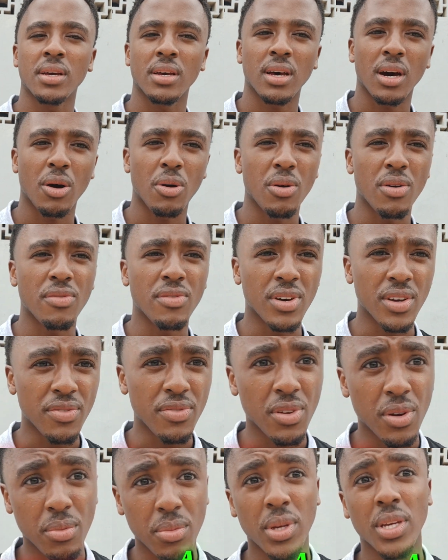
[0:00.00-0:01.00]
However, if
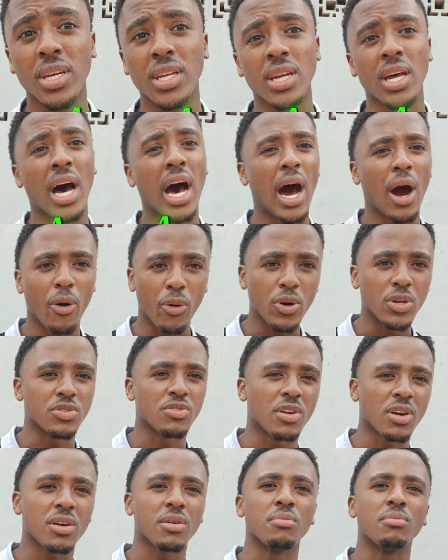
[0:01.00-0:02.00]
you're a beginner, I always
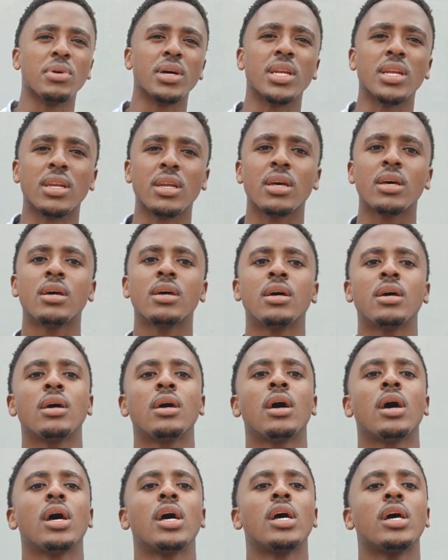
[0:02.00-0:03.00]
recommend
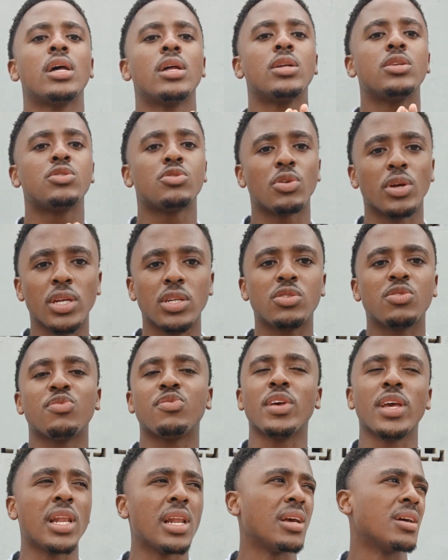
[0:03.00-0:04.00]
train to
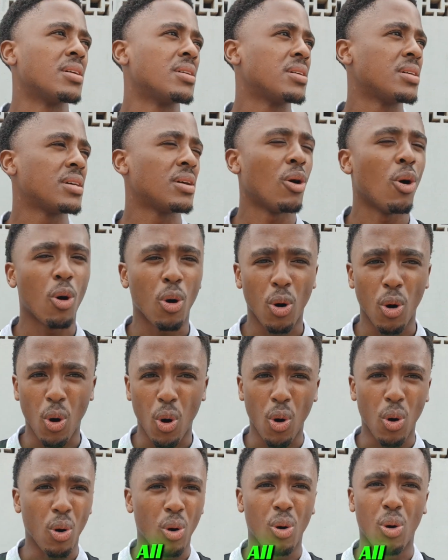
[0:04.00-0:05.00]
failure
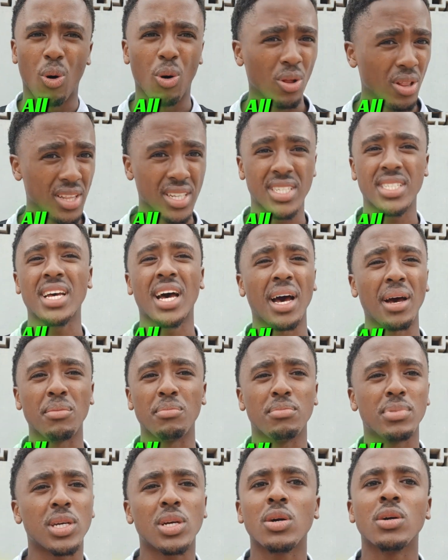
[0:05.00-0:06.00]
all the time,
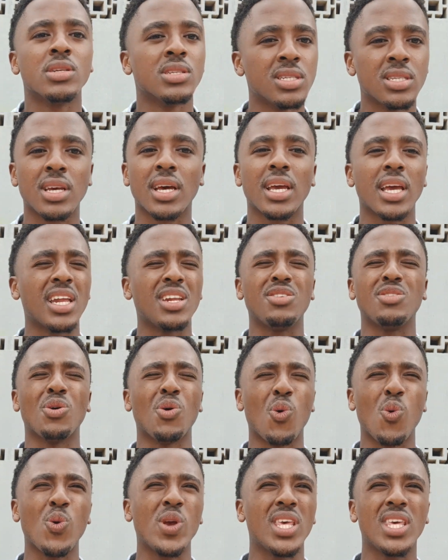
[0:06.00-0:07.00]
because again, you're
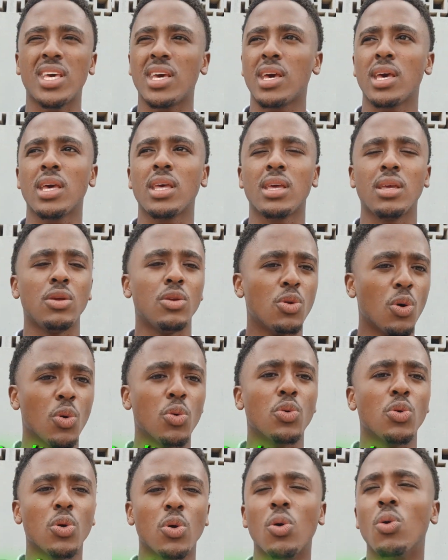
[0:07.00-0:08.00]
weak. You
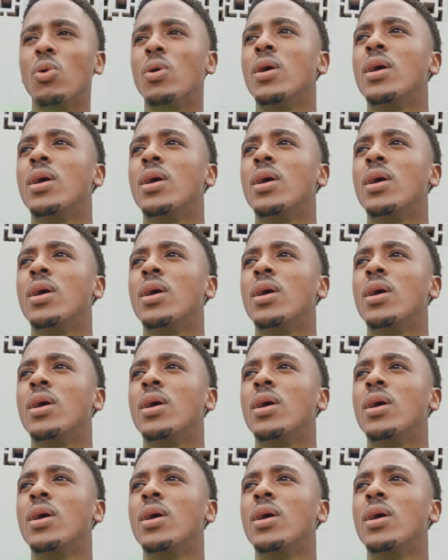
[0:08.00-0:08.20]
don't know